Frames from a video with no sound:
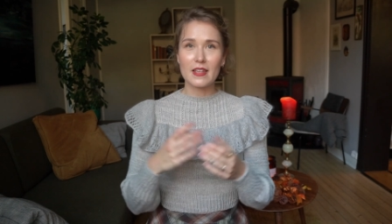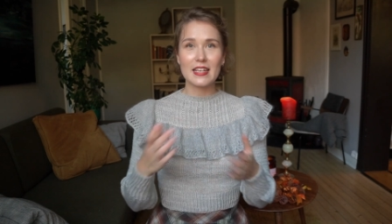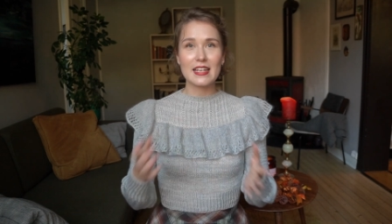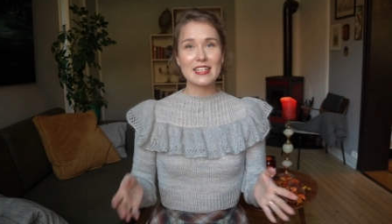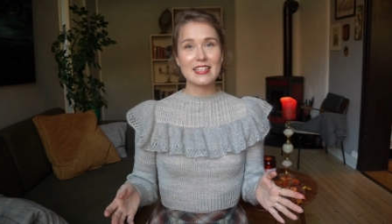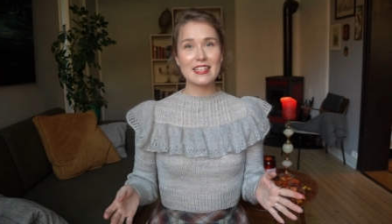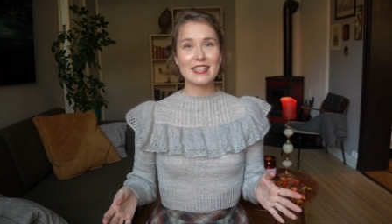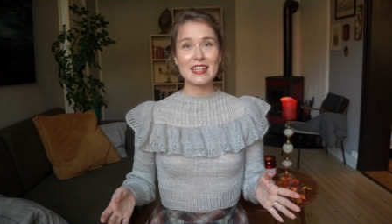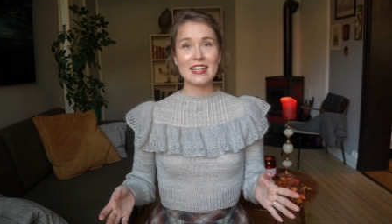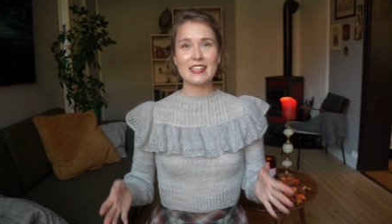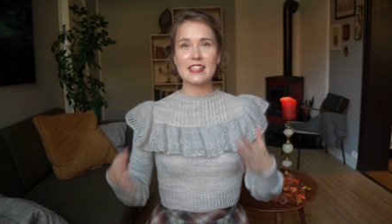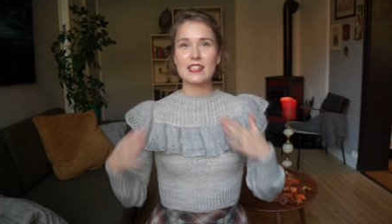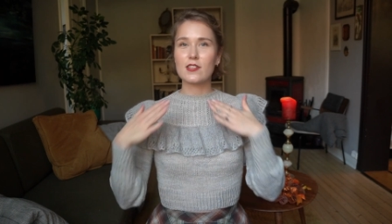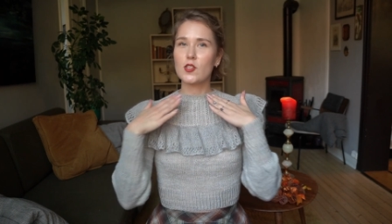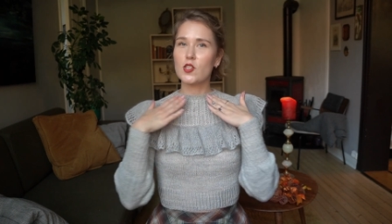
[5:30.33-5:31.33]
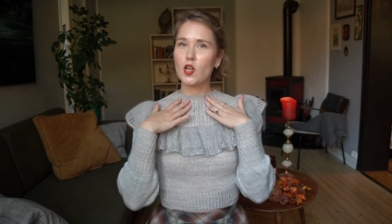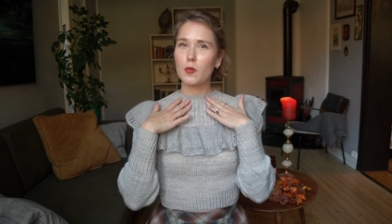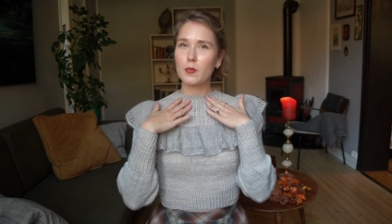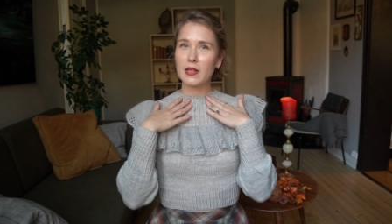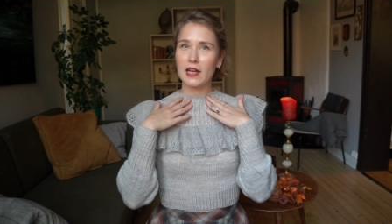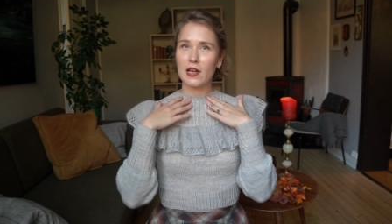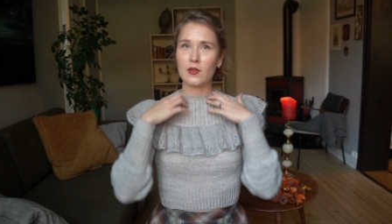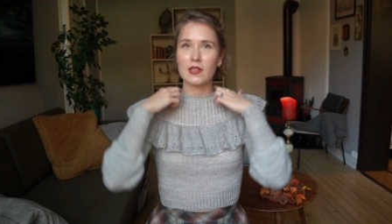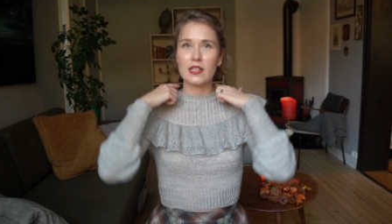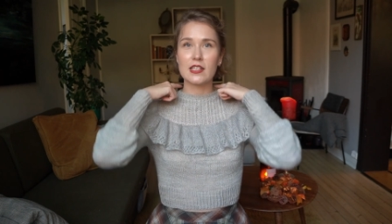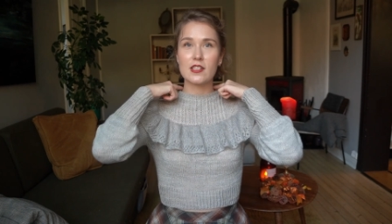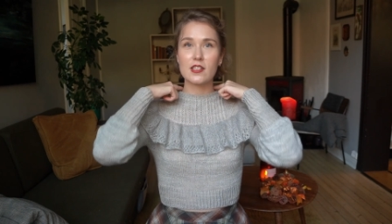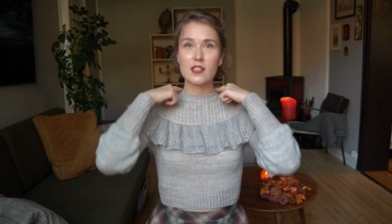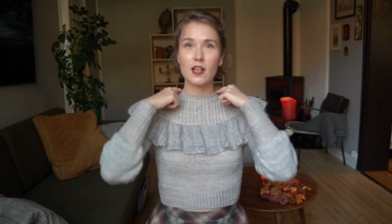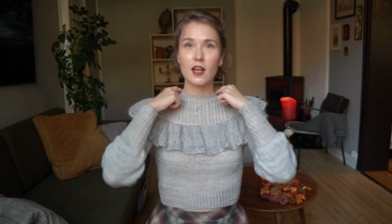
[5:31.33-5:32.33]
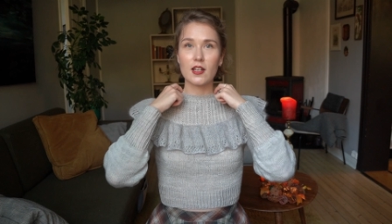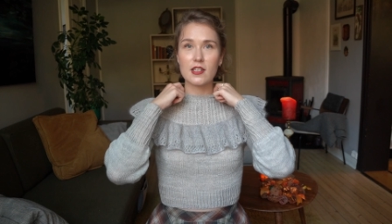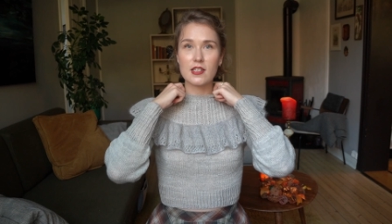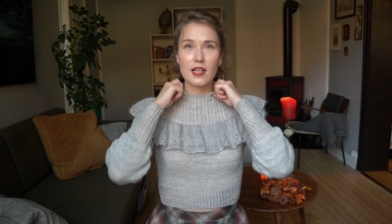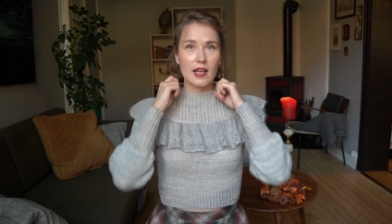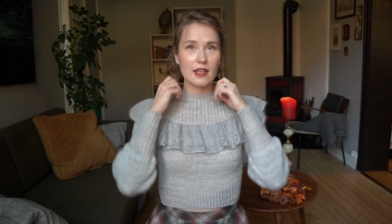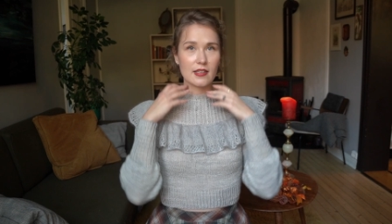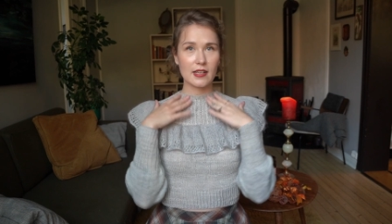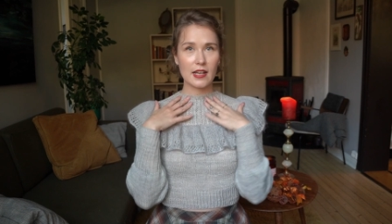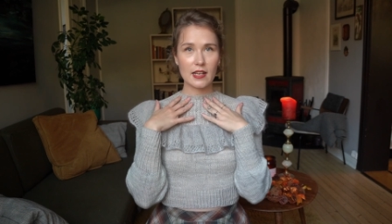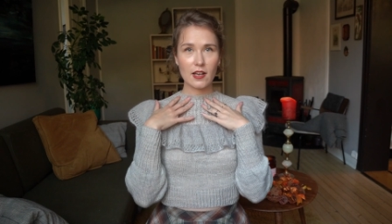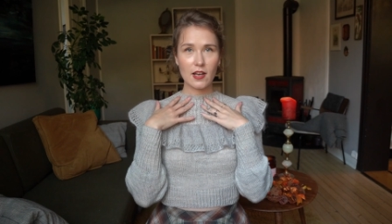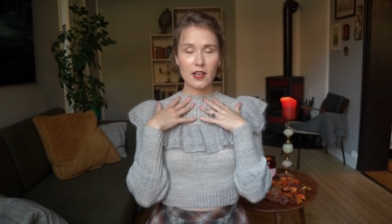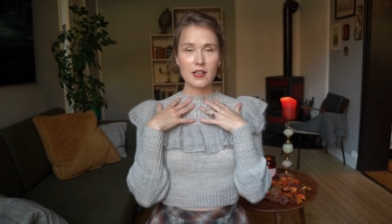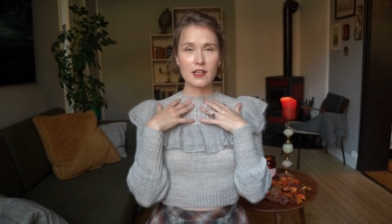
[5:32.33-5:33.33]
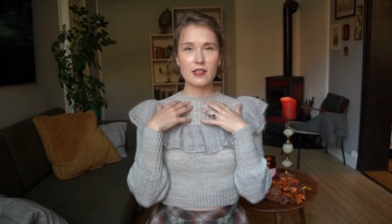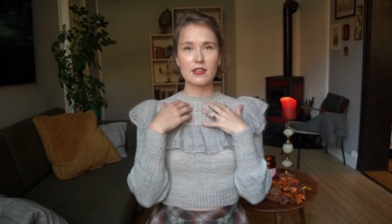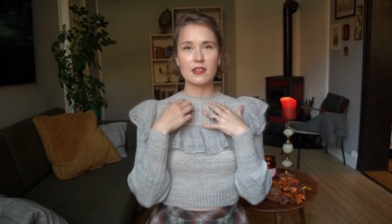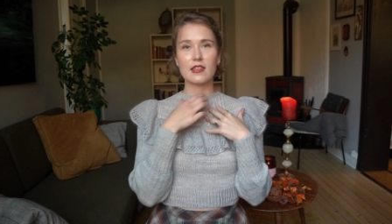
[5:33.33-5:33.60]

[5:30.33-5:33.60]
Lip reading: It is knit top down. It starts at the neckline.